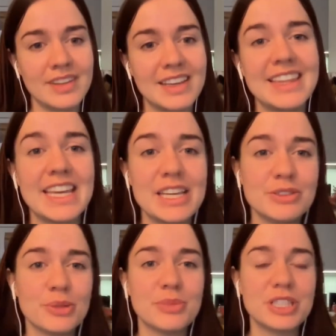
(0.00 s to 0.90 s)
Thank you
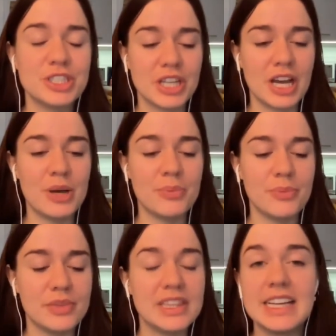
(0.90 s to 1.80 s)
so much.
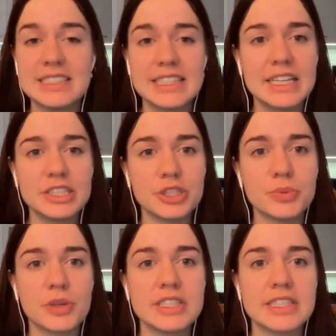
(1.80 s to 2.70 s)
Lastly, I
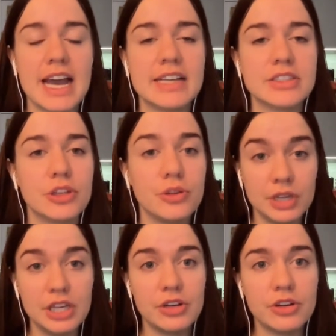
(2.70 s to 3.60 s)
just wanted to ask,
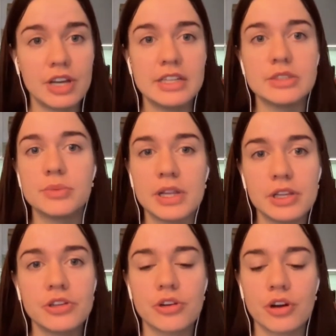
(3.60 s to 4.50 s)
here and as well
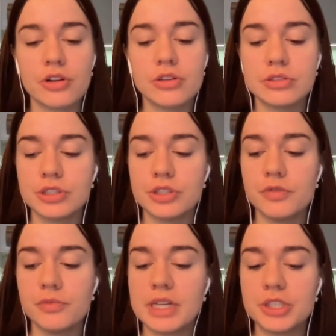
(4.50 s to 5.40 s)
in your articles,
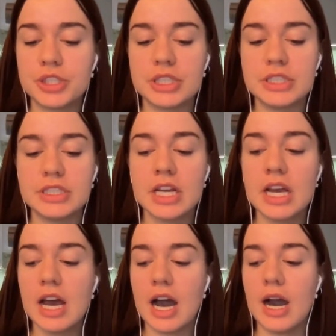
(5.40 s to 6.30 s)
you've mentioned
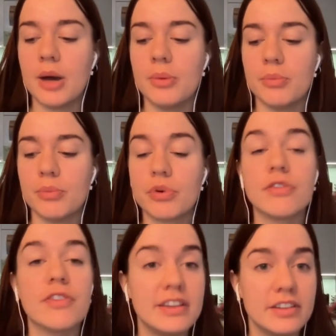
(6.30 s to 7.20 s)

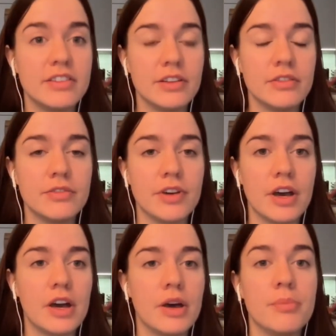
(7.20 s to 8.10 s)
preventative
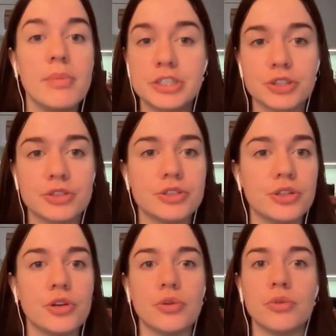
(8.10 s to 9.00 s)
measures,
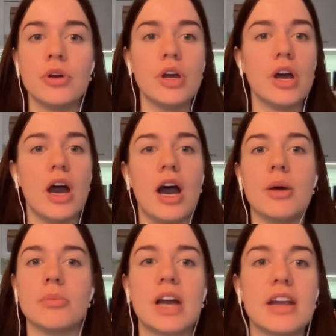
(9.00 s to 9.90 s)

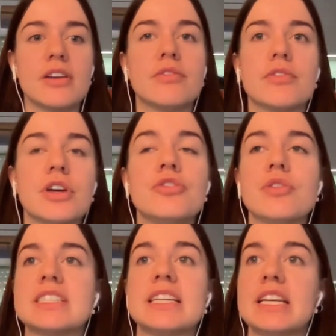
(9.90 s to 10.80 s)
kind of
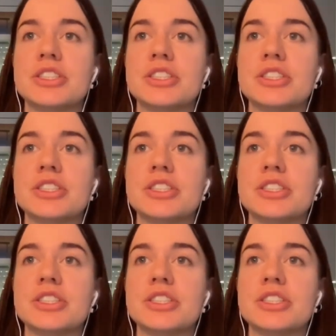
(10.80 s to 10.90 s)
addressing